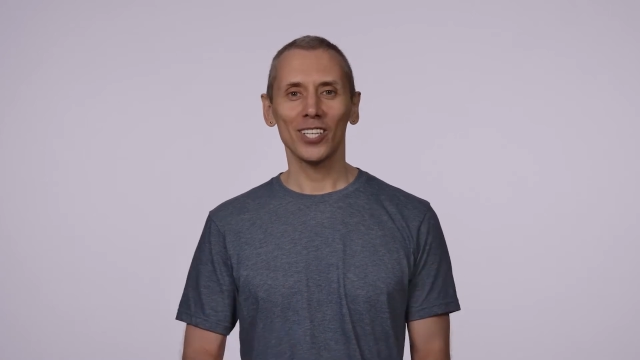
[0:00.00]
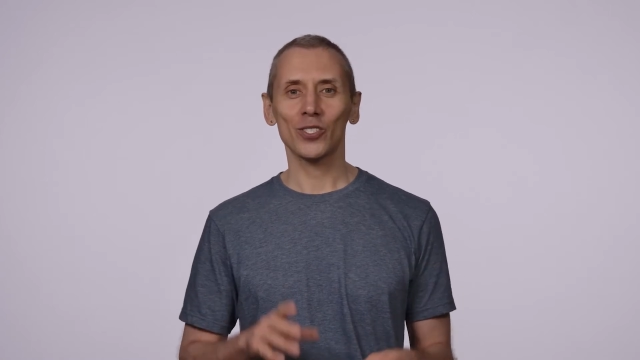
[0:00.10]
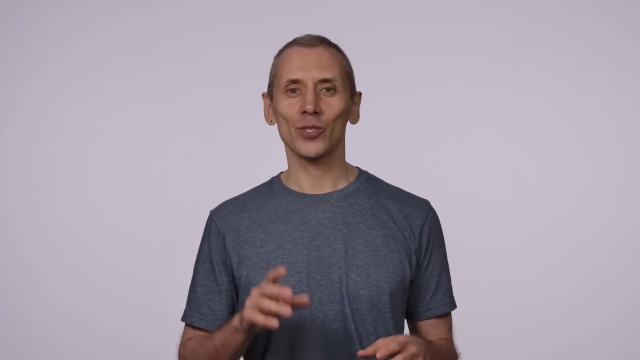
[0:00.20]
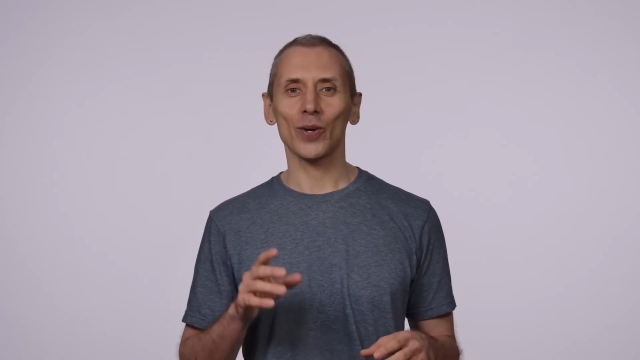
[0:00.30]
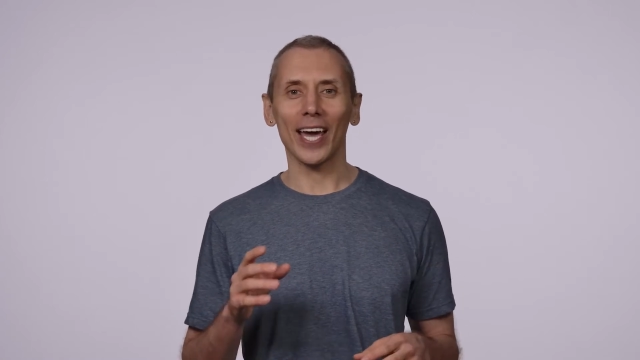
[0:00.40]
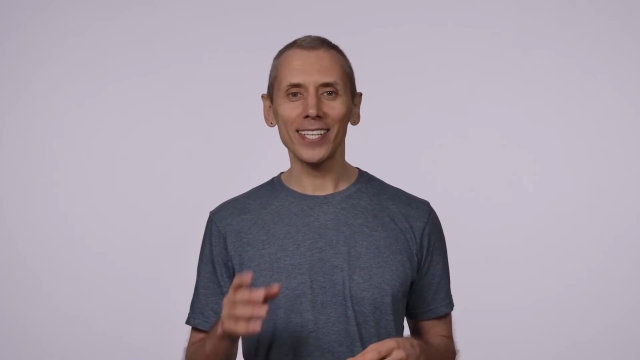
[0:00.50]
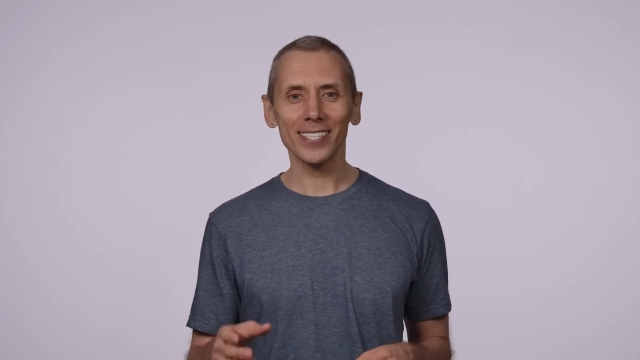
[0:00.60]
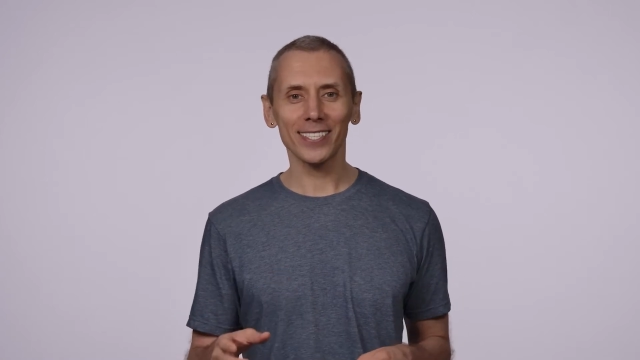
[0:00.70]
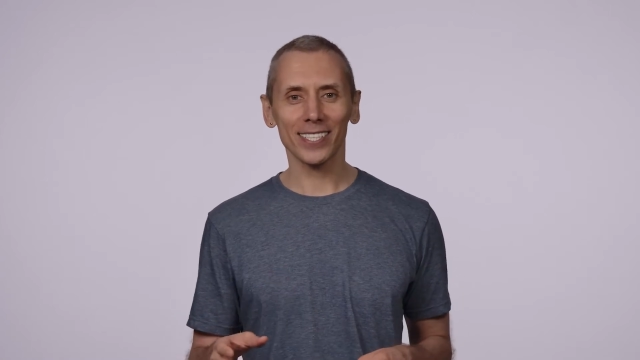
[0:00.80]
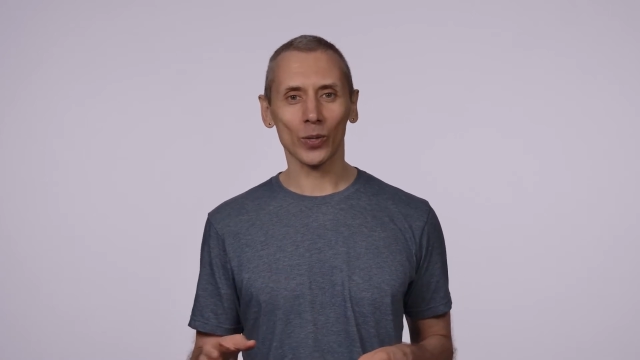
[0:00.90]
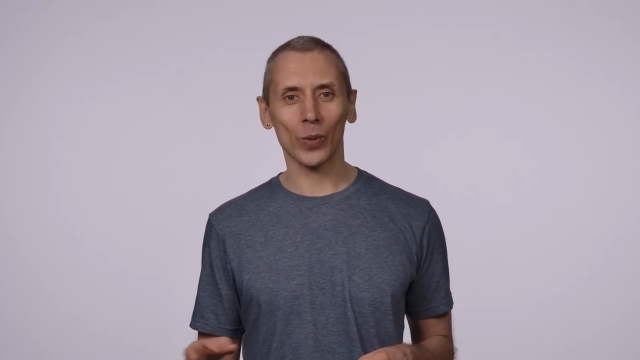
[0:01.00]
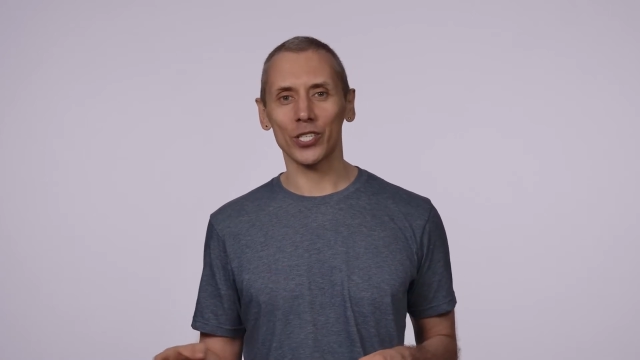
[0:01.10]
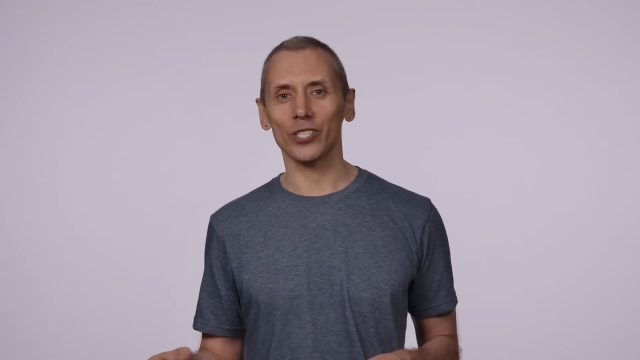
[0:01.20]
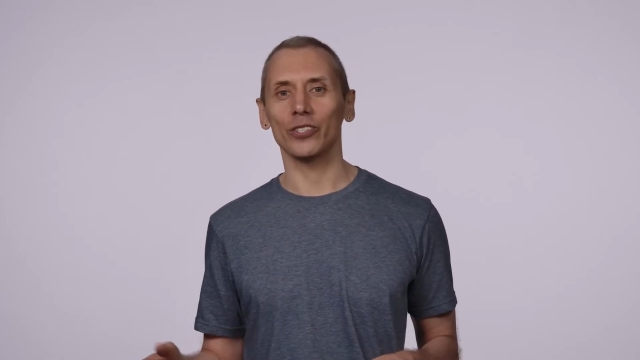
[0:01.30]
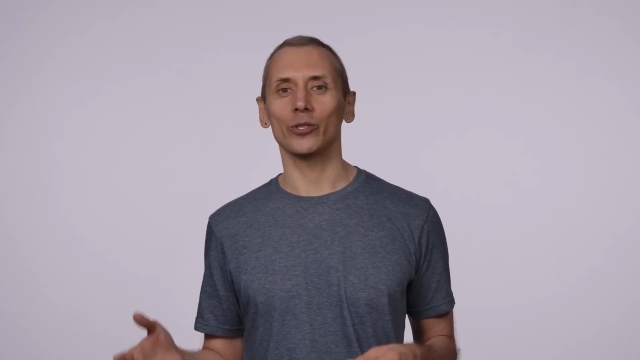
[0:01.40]
To answer this
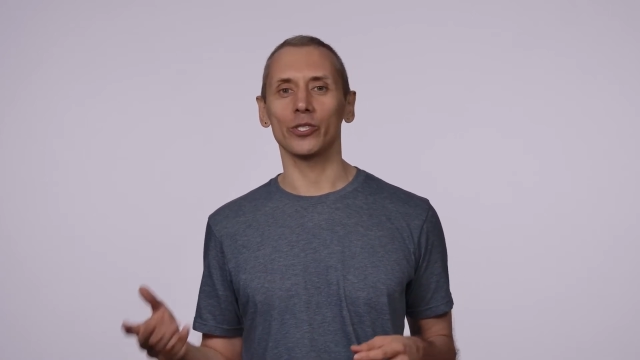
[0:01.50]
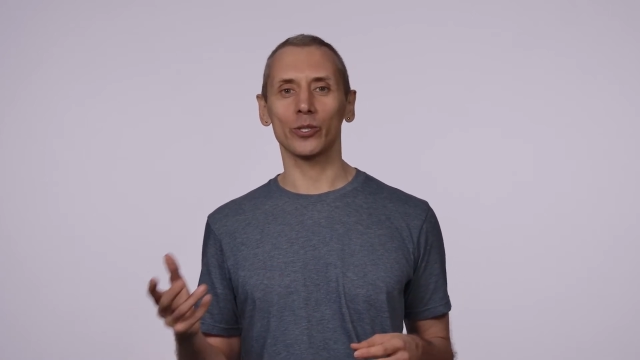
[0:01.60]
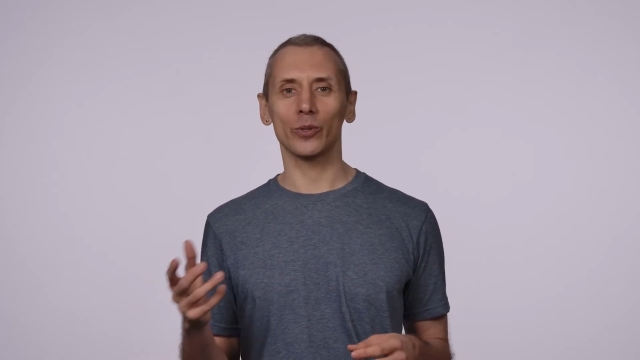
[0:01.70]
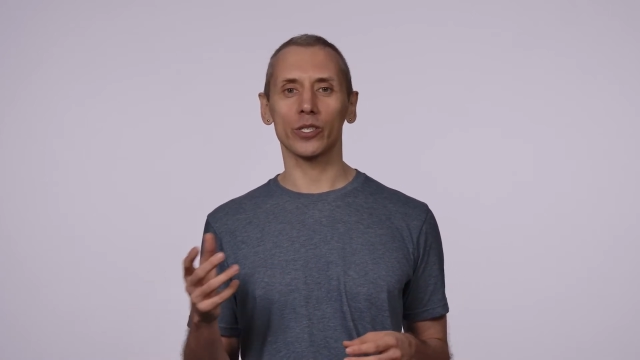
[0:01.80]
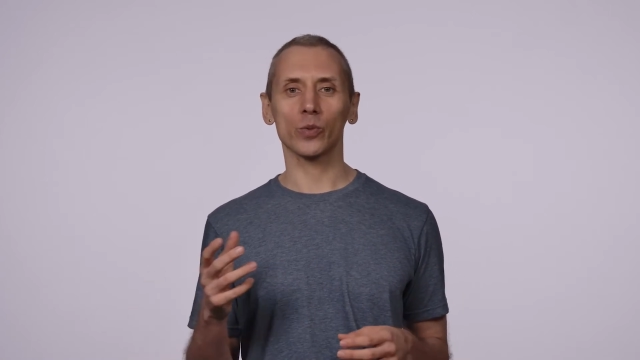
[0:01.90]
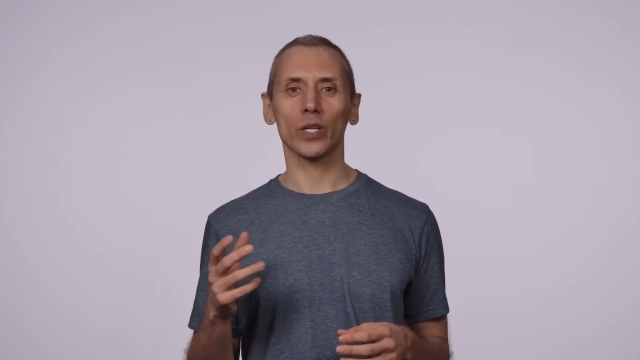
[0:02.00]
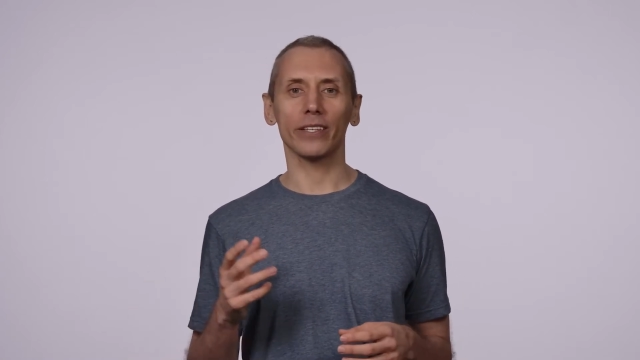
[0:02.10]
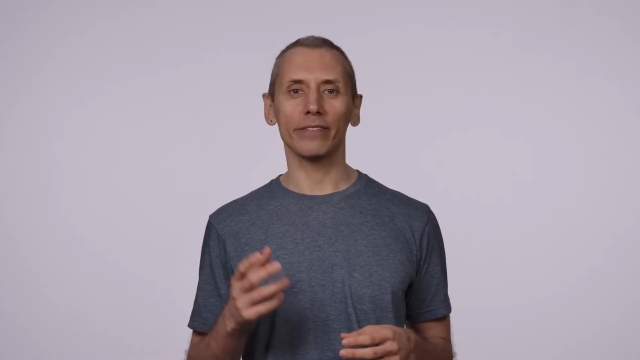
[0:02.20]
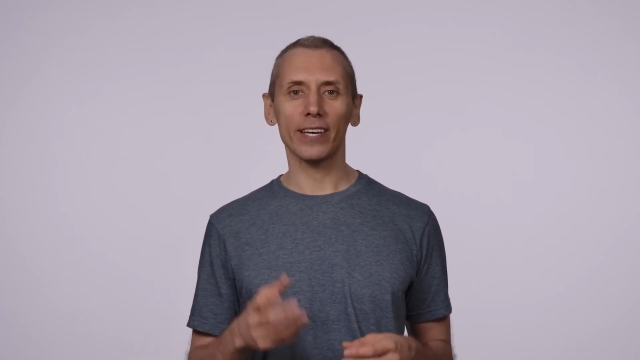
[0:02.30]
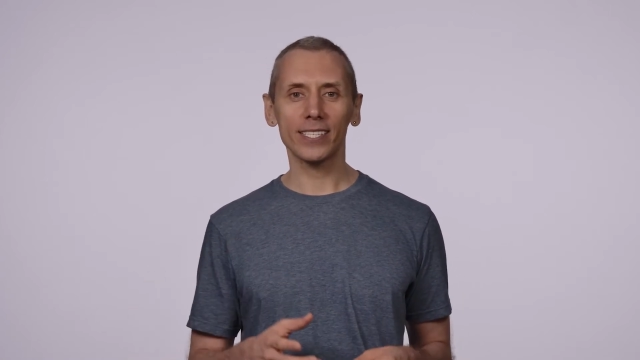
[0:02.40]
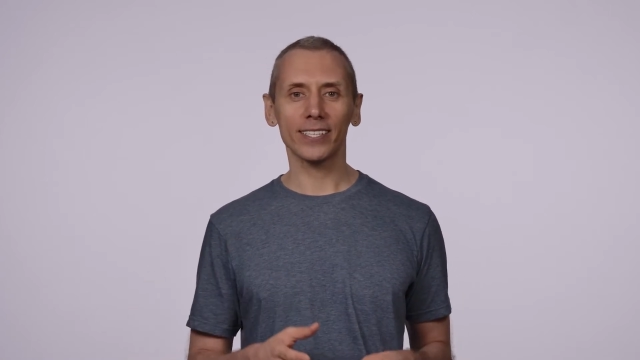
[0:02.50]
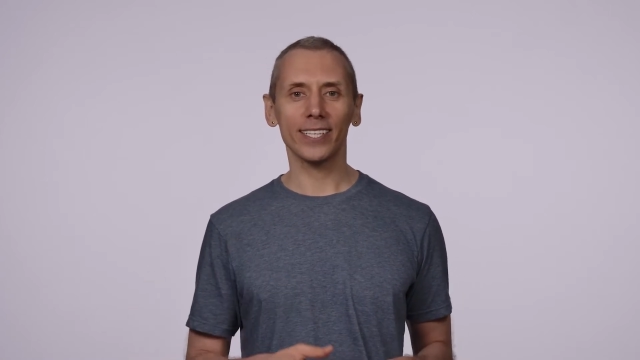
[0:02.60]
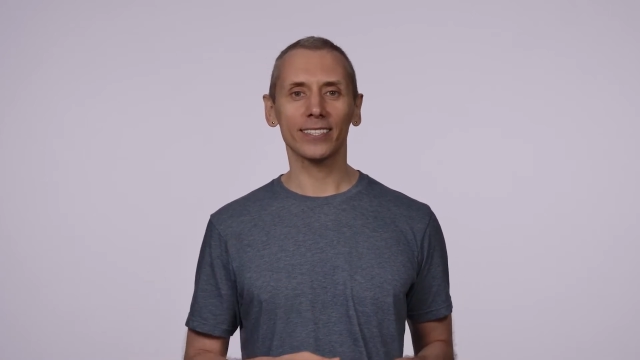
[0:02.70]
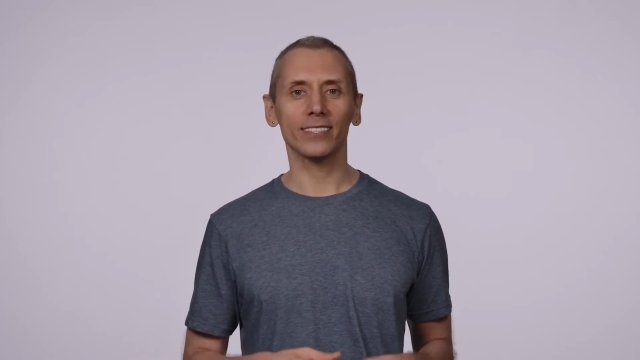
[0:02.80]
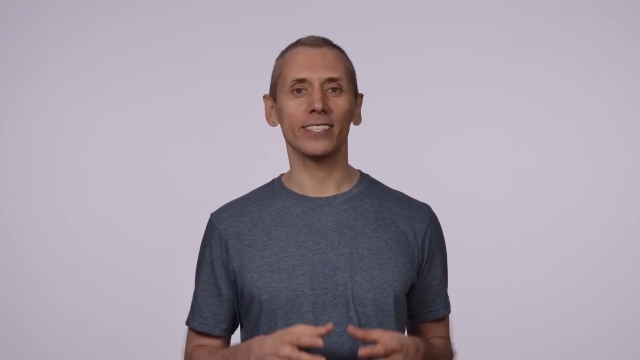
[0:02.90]
question, your students will
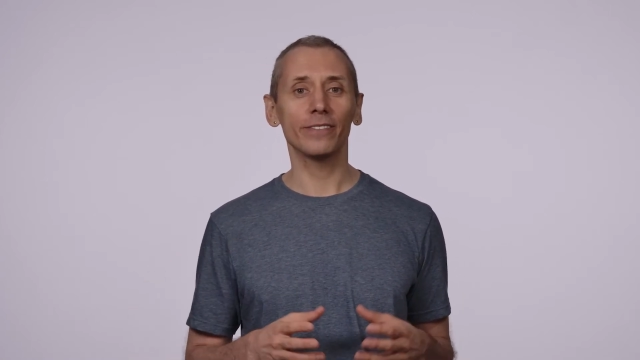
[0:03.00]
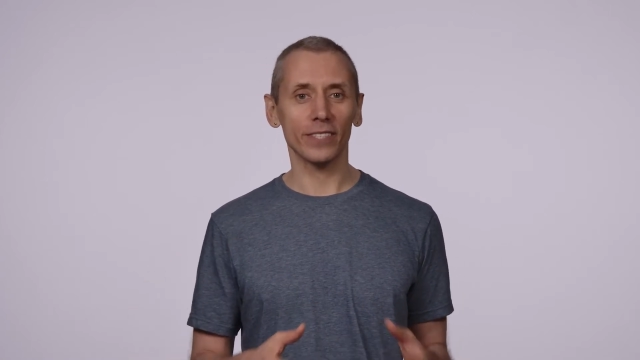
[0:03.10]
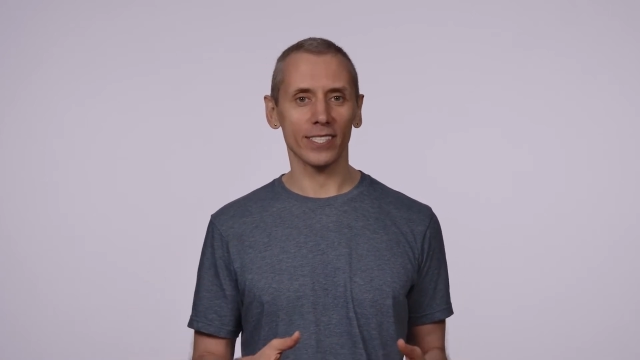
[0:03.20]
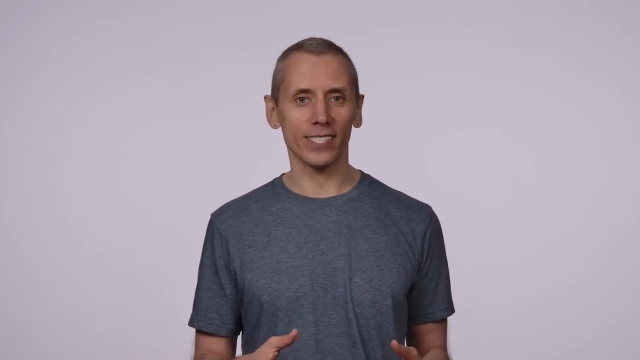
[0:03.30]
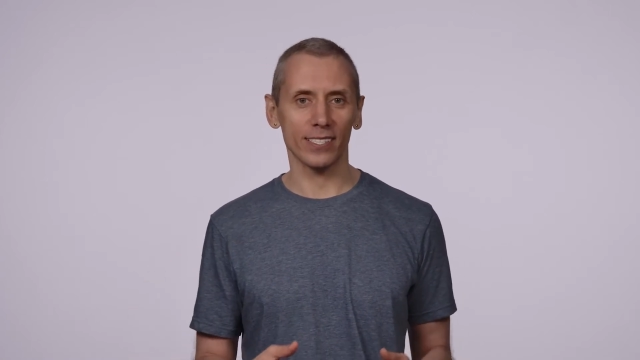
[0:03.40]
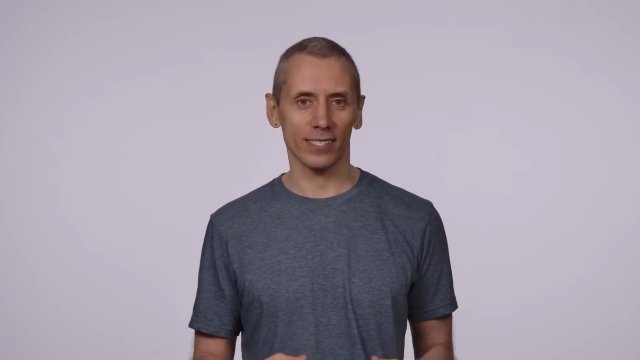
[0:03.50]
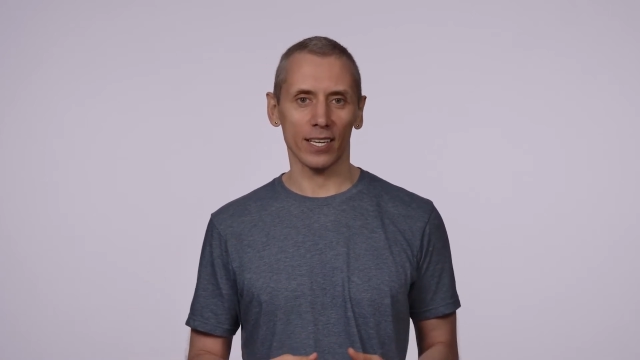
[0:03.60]
investigate differences